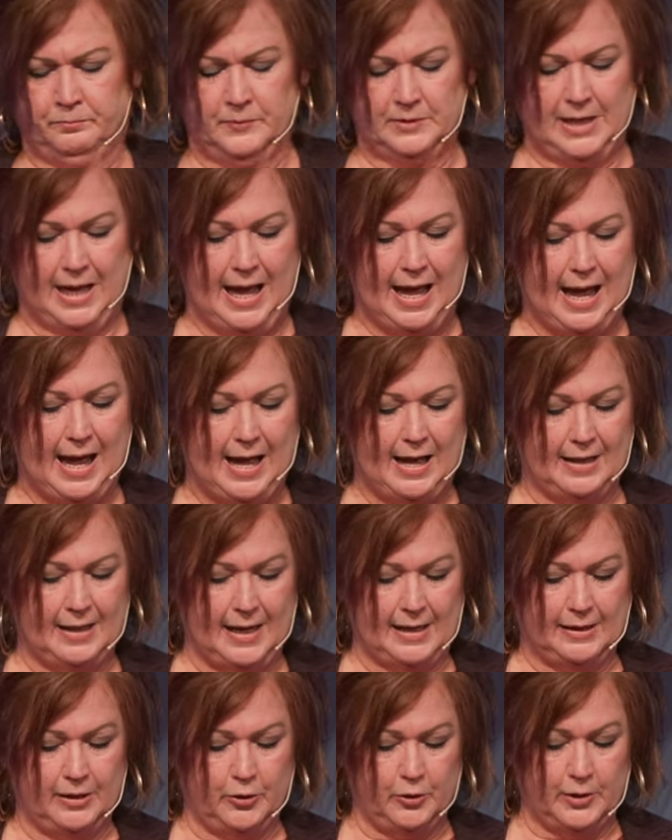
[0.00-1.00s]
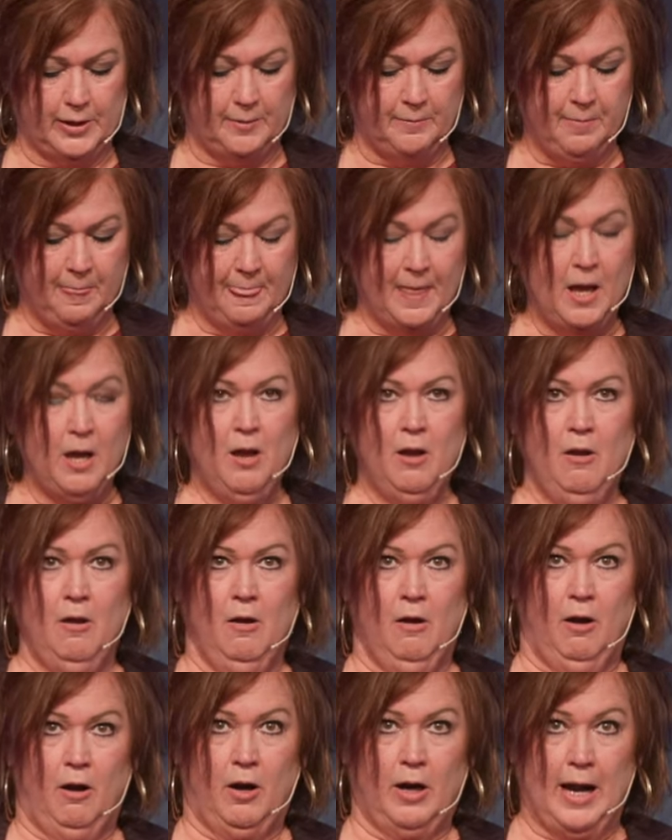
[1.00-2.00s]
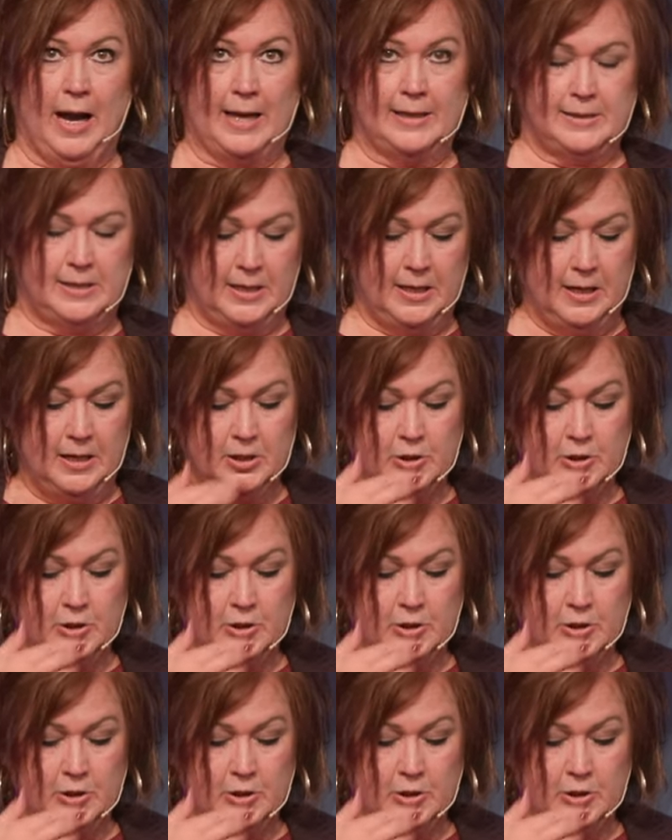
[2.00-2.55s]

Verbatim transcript: Hallelujah. All right.